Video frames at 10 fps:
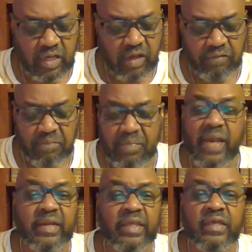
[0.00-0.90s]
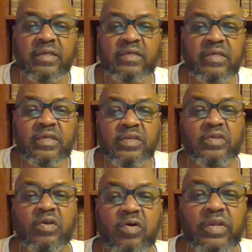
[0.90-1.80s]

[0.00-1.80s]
of the body. You know,